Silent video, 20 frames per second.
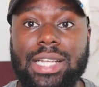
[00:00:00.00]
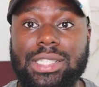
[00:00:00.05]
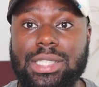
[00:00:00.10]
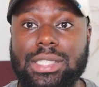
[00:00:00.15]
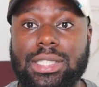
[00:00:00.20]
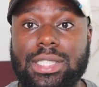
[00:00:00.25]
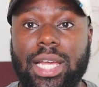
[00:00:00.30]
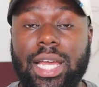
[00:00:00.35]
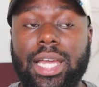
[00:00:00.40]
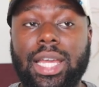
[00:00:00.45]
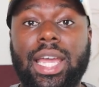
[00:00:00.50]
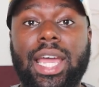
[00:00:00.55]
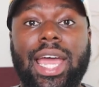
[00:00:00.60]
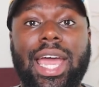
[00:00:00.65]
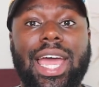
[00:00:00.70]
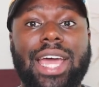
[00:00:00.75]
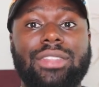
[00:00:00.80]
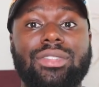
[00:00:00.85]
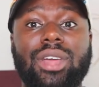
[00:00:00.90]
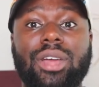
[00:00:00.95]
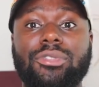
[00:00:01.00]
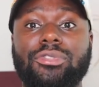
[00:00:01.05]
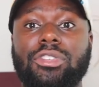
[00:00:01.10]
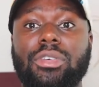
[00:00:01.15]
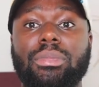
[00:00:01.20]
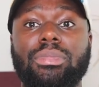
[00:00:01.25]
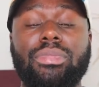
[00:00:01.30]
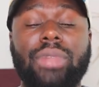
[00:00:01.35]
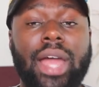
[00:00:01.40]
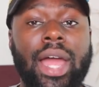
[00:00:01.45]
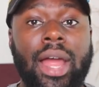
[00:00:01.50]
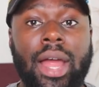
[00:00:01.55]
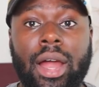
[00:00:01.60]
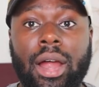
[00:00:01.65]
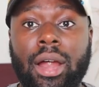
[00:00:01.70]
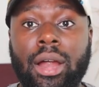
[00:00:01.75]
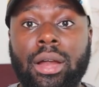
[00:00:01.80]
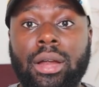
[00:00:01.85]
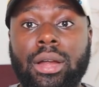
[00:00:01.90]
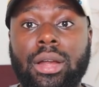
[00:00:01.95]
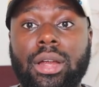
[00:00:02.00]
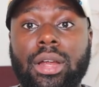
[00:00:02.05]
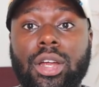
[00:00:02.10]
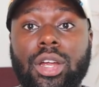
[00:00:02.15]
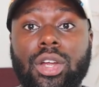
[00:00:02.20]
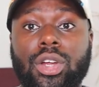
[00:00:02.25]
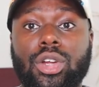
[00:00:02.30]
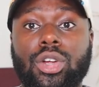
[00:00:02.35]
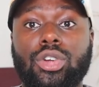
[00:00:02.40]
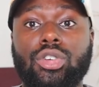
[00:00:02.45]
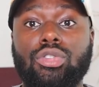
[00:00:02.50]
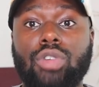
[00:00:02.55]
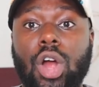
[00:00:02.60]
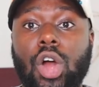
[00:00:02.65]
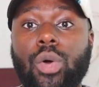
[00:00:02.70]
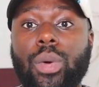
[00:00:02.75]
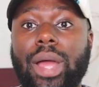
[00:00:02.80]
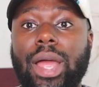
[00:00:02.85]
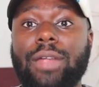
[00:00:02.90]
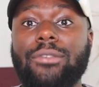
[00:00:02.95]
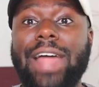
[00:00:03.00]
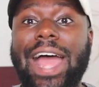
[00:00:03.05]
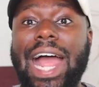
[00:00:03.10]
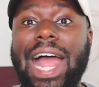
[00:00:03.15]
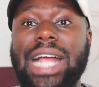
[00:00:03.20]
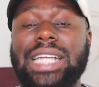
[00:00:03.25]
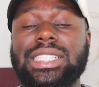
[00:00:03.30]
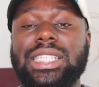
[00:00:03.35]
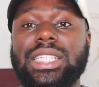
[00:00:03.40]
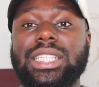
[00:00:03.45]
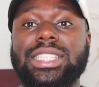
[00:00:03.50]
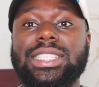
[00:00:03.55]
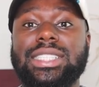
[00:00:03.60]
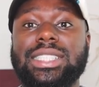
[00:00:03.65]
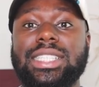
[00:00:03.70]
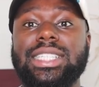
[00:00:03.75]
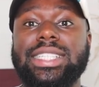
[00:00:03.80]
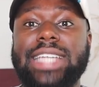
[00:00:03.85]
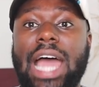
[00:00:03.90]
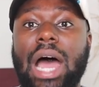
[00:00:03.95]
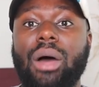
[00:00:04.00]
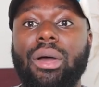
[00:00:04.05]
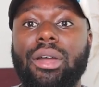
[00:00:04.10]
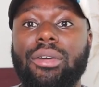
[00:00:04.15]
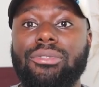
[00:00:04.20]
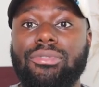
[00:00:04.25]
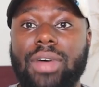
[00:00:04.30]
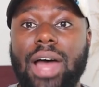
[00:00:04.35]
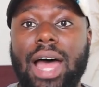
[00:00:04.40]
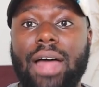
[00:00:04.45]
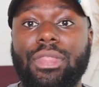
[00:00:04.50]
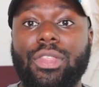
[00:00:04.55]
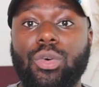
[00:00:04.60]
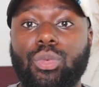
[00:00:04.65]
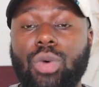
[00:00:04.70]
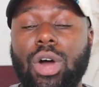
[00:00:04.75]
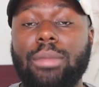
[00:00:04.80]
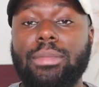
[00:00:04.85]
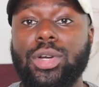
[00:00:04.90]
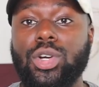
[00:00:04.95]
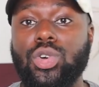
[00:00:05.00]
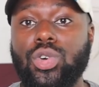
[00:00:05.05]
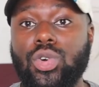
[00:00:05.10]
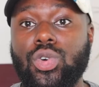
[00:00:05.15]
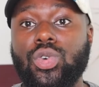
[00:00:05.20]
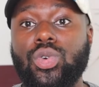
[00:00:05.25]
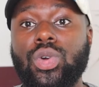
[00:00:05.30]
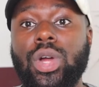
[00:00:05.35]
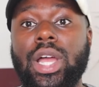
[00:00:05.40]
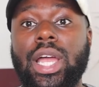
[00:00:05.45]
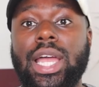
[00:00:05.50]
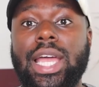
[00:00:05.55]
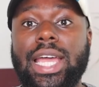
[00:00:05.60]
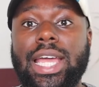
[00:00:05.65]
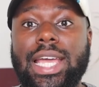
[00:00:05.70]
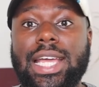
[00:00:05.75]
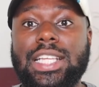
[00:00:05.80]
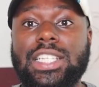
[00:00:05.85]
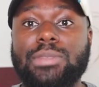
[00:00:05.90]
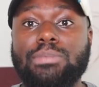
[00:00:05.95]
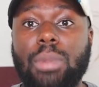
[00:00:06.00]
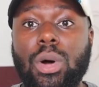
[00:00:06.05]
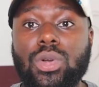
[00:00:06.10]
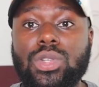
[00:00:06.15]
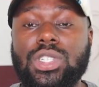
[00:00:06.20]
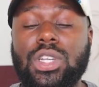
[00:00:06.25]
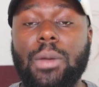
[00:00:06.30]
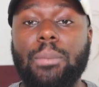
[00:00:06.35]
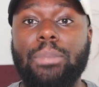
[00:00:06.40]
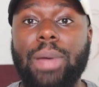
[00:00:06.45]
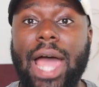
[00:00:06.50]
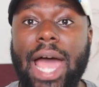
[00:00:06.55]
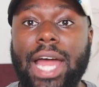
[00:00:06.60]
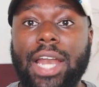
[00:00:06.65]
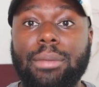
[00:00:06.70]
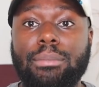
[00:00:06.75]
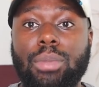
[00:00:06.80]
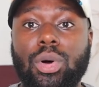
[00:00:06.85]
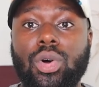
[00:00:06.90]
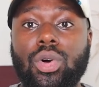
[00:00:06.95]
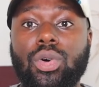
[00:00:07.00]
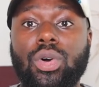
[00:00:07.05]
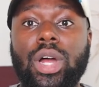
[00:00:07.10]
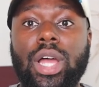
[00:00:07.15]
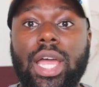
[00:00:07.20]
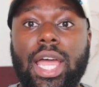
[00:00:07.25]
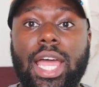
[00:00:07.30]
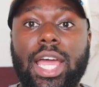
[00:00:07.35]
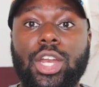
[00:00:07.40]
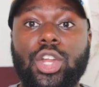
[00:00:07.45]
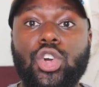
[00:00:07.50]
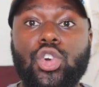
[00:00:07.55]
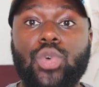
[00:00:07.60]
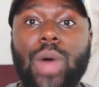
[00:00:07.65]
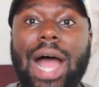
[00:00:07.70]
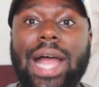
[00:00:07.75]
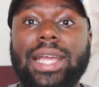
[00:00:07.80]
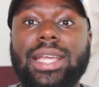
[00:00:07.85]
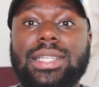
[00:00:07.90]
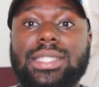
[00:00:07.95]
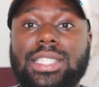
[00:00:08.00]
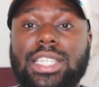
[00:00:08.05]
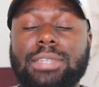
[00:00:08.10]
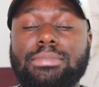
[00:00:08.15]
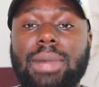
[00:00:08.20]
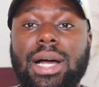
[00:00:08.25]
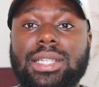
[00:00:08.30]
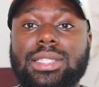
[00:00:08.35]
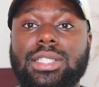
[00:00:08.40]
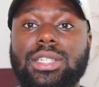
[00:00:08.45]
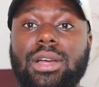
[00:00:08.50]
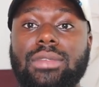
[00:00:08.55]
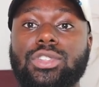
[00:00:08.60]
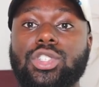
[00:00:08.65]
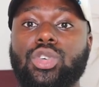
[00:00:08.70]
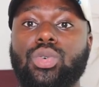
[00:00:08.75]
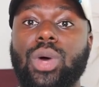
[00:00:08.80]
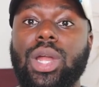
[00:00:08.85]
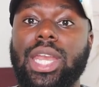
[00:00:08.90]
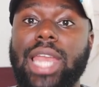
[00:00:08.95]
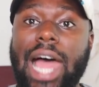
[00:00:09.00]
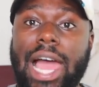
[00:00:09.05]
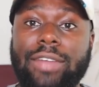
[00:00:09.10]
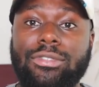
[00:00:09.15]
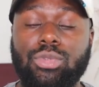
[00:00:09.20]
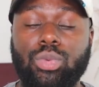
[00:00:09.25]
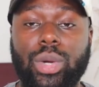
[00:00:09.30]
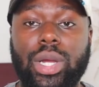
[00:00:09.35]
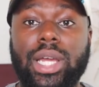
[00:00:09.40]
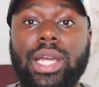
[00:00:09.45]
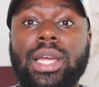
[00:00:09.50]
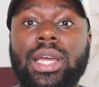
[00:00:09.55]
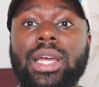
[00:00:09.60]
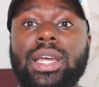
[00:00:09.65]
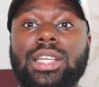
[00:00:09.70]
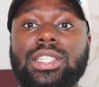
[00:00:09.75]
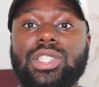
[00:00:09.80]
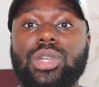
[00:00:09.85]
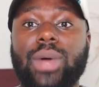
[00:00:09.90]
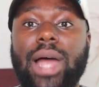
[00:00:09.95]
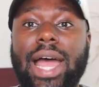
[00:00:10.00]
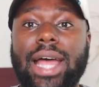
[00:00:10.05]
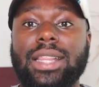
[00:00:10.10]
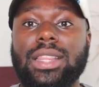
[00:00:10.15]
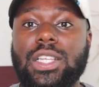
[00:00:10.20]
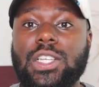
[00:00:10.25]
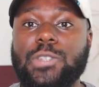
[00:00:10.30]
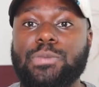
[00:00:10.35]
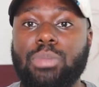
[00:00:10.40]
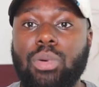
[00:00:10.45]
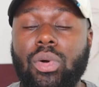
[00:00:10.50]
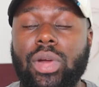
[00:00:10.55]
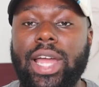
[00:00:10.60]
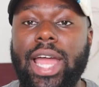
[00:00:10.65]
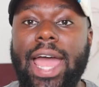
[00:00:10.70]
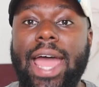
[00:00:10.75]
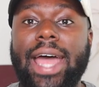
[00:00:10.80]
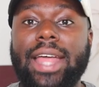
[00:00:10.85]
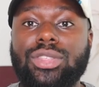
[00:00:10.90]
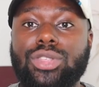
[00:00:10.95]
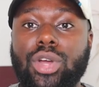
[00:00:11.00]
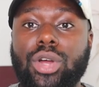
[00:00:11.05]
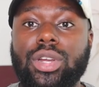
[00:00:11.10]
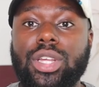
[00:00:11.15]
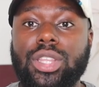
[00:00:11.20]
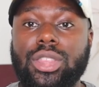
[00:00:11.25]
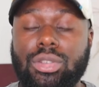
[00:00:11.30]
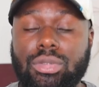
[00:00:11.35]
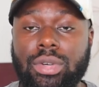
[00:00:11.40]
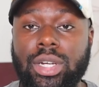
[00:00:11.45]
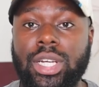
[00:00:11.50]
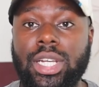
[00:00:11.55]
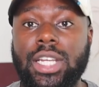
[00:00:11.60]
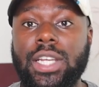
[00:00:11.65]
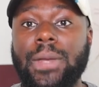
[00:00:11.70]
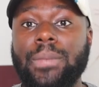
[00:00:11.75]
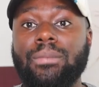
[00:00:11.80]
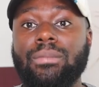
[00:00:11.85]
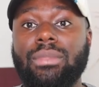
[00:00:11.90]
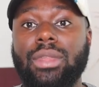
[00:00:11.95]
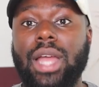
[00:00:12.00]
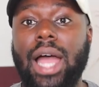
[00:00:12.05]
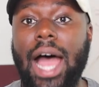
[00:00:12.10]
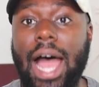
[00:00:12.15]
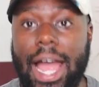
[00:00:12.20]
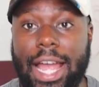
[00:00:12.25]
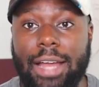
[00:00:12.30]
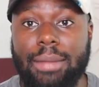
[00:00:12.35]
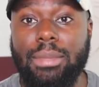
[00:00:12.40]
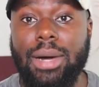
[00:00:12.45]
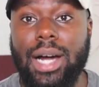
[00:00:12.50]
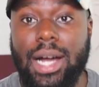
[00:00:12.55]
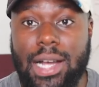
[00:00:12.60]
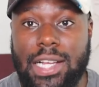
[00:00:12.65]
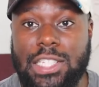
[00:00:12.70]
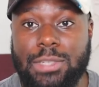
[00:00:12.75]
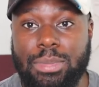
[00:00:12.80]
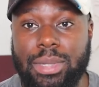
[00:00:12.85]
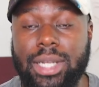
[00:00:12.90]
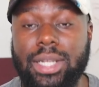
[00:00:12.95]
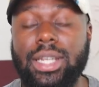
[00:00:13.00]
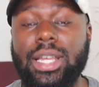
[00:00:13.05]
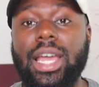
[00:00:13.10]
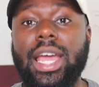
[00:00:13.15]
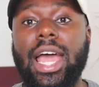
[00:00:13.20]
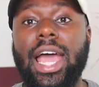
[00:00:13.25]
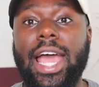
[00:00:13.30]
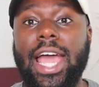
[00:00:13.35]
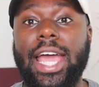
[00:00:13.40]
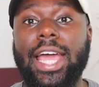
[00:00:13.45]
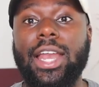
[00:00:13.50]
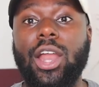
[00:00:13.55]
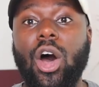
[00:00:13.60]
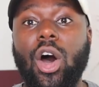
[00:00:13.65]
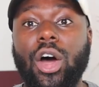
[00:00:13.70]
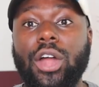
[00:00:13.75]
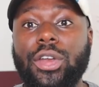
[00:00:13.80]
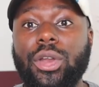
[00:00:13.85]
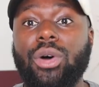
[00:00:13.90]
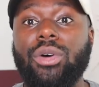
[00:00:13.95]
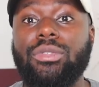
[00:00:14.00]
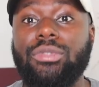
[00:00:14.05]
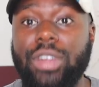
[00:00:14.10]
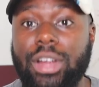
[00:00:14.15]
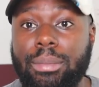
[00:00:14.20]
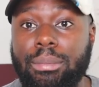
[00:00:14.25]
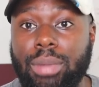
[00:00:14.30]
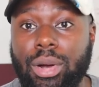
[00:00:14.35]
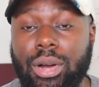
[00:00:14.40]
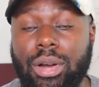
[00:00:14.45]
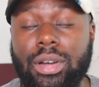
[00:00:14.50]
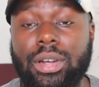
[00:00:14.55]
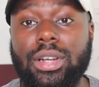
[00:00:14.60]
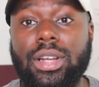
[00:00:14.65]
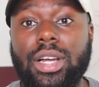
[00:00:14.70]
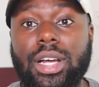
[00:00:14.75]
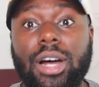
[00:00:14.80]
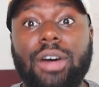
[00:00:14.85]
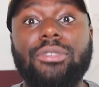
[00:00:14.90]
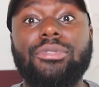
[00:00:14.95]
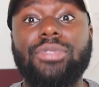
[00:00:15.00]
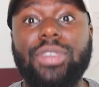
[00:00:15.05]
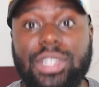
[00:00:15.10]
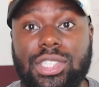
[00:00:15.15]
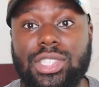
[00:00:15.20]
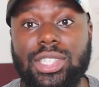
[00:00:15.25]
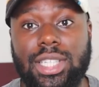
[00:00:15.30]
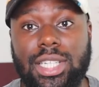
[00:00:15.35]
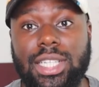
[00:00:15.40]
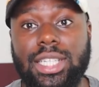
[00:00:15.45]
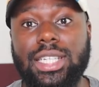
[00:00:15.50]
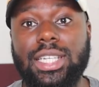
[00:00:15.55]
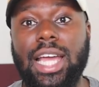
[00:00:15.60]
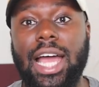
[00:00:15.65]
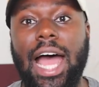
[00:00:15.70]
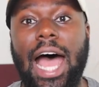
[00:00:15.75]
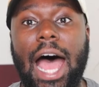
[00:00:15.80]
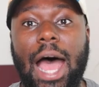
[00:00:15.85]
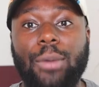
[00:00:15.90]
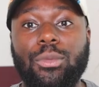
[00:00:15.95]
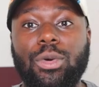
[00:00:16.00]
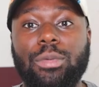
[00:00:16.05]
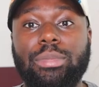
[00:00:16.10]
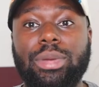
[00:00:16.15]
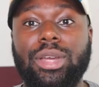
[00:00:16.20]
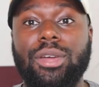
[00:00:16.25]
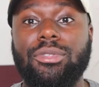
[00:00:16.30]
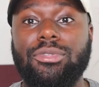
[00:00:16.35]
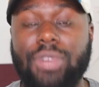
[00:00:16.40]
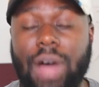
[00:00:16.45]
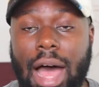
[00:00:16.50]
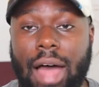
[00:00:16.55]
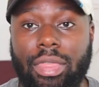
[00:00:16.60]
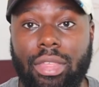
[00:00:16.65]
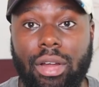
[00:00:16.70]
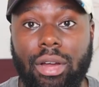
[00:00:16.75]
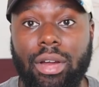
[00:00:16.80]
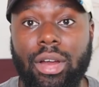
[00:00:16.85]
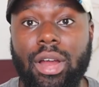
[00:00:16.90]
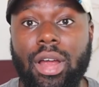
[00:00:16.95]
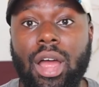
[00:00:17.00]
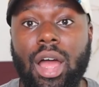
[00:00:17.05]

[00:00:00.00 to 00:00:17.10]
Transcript: I should say. And then from there, grow and actually seek out and find the woman who is most compatible and who I can see myself doing life with. So at this point, at thirty-three, I am a husband, and on November, officially, I will be a father.